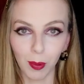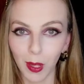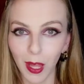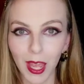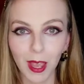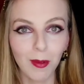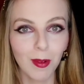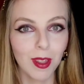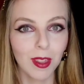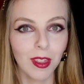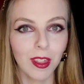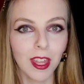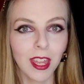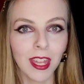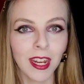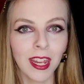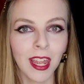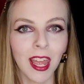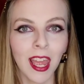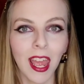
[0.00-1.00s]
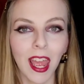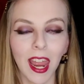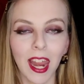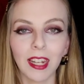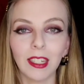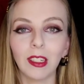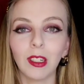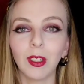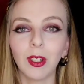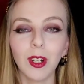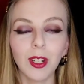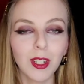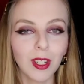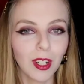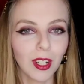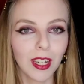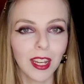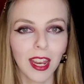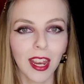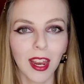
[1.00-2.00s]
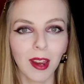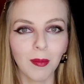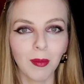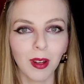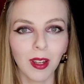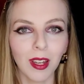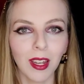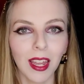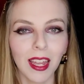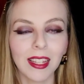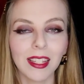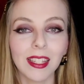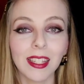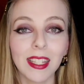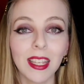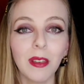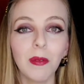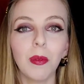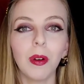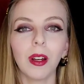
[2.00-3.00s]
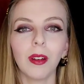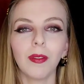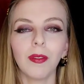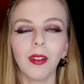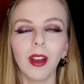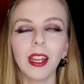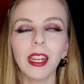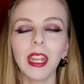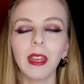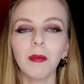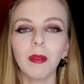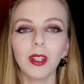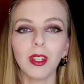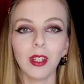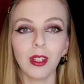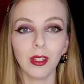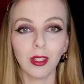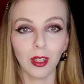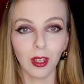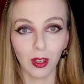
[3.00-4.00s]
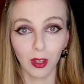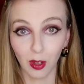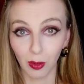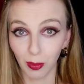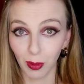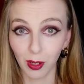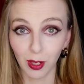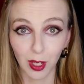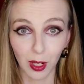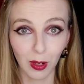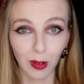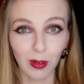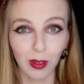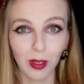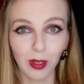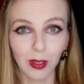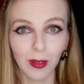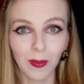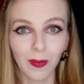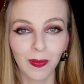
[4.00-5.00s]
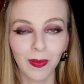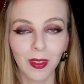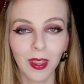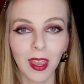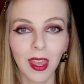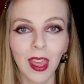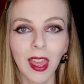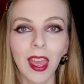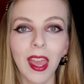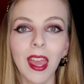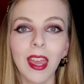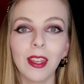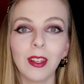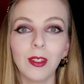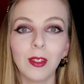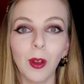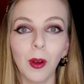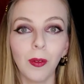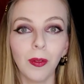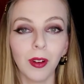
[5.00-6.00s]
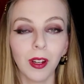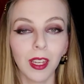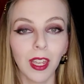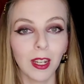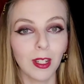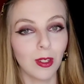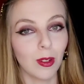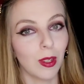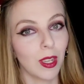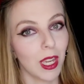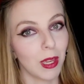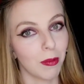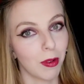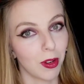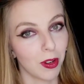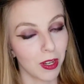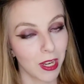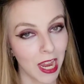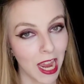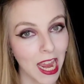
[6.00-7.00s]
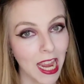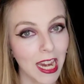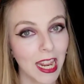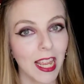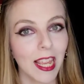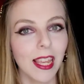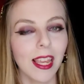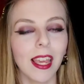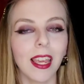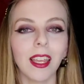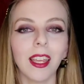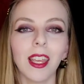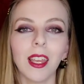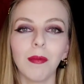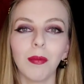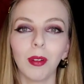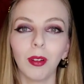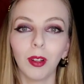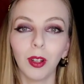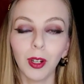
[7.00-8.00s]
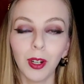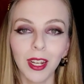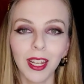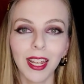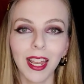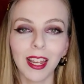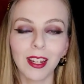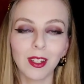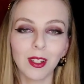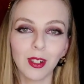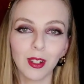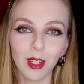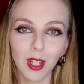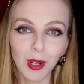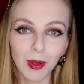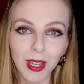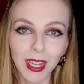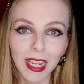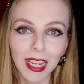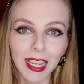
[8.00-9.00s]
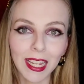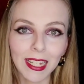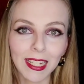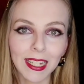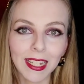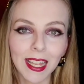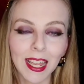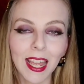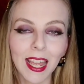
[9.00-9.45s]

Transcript: play with it and learn your camera and see what fun images you produce. Don't forget to keep creating and keep learning as you're doing it.